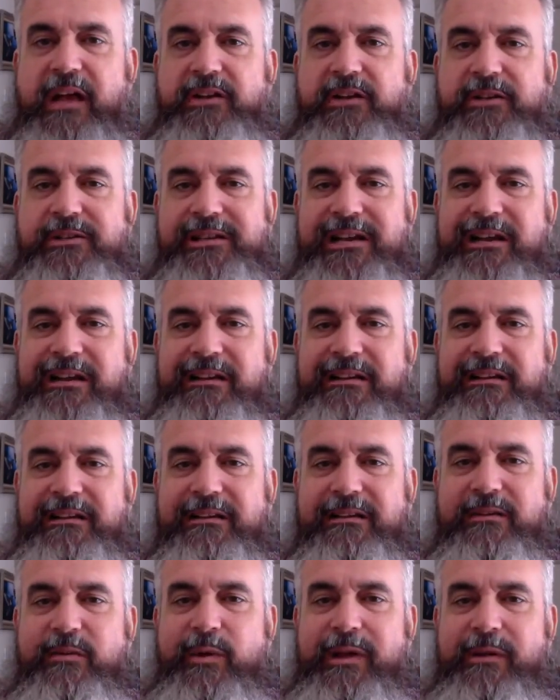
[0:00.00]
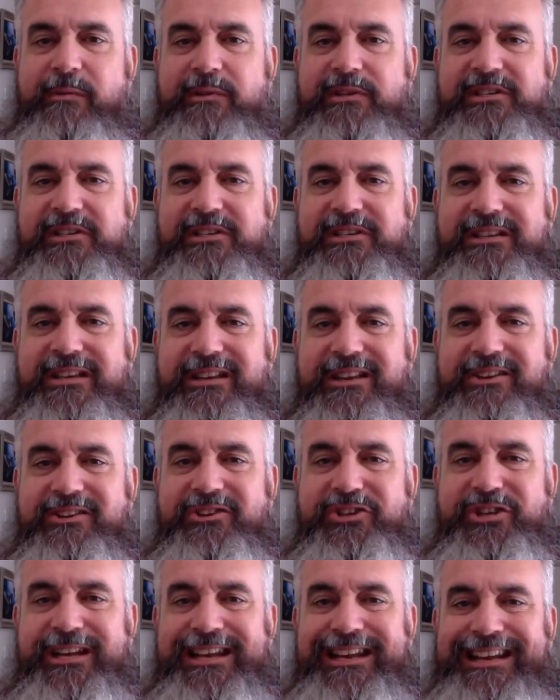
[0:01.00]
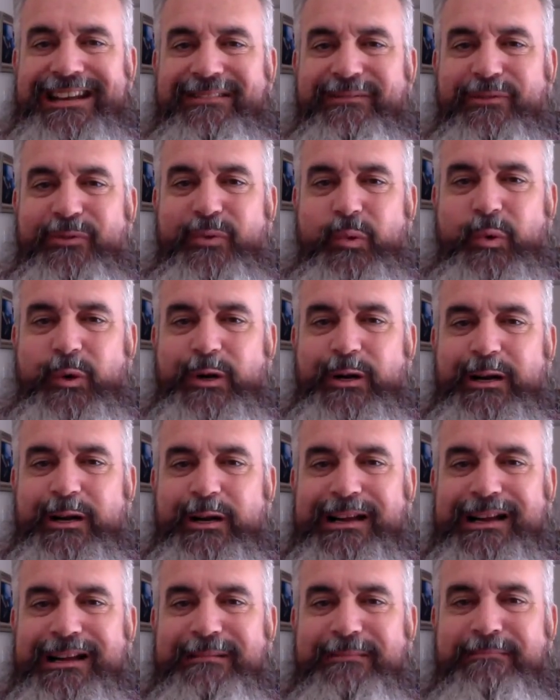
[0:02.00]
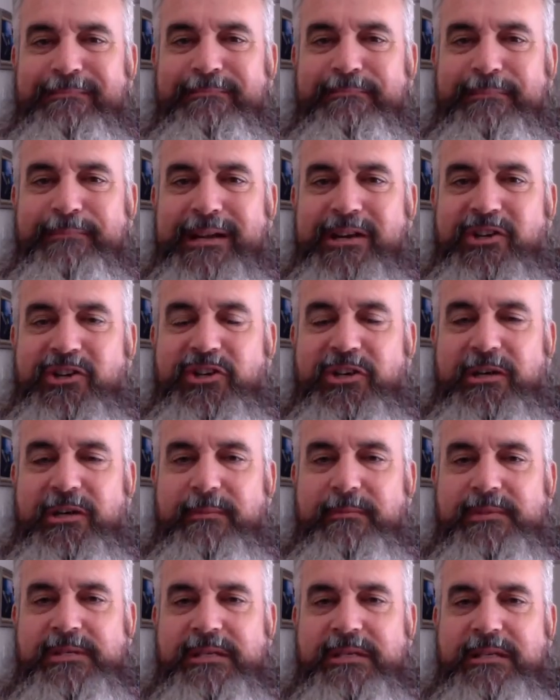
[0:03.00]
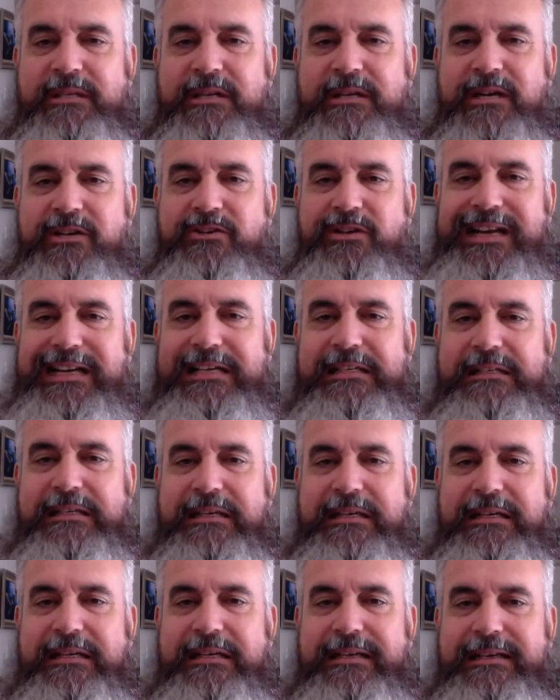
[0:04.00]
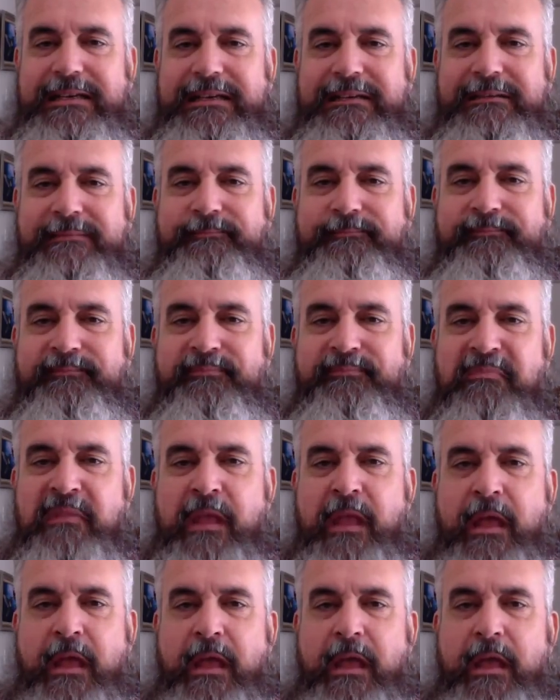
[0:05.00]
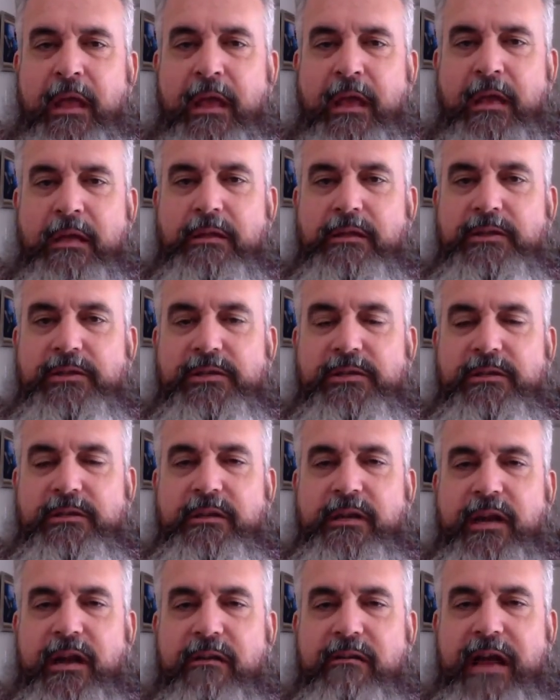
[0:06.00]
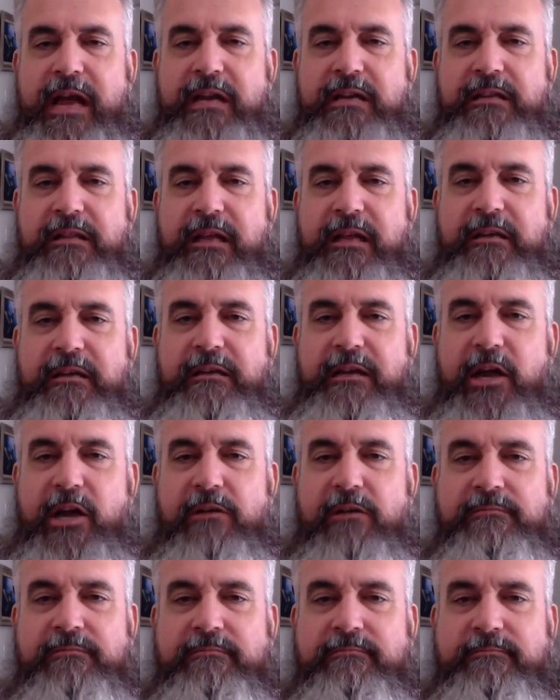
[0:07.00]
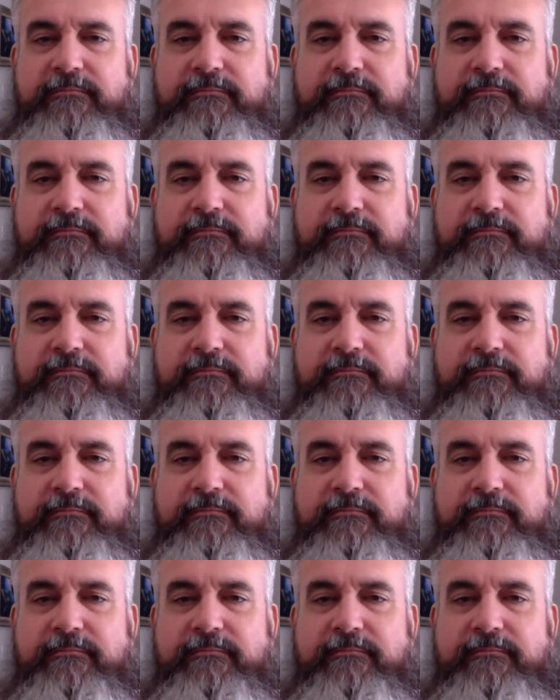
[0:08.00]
Turns out Gwen was negotiating for better terms on the contract, and the studio had to let her go.